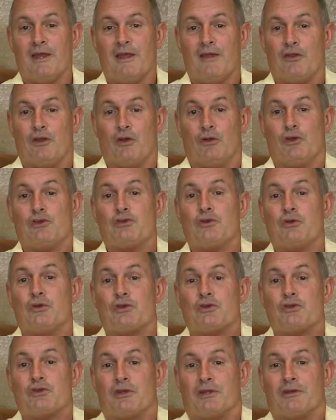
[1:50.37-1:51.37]
the only
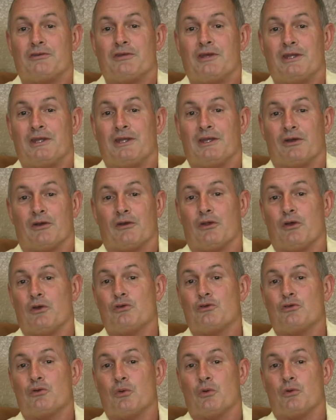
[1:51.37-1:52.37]
students still attending are
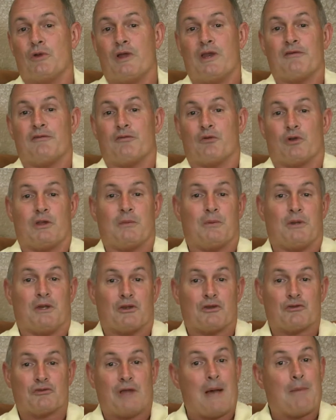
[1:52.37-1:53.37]
those who are ready for deepening
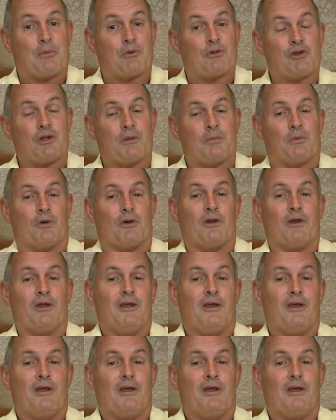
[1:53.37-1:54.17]
discipleship or